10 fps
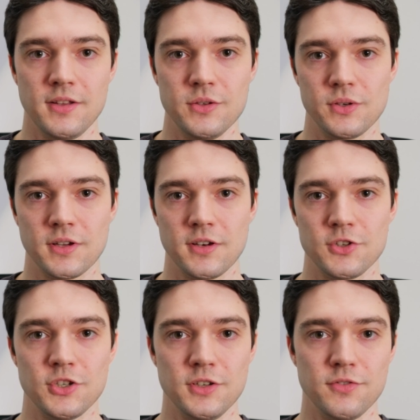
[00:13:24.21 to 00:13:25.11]
you can
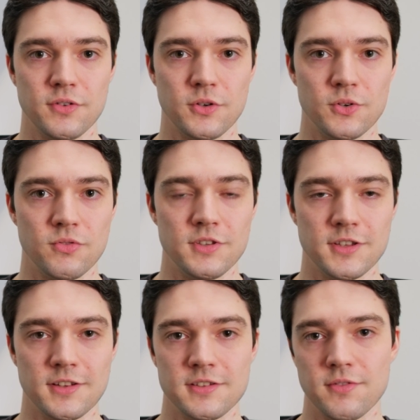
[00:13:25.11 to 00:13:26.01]
achieve good
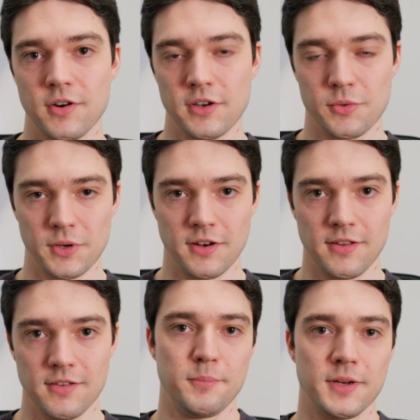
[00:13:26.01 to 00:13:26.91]
results very quickly.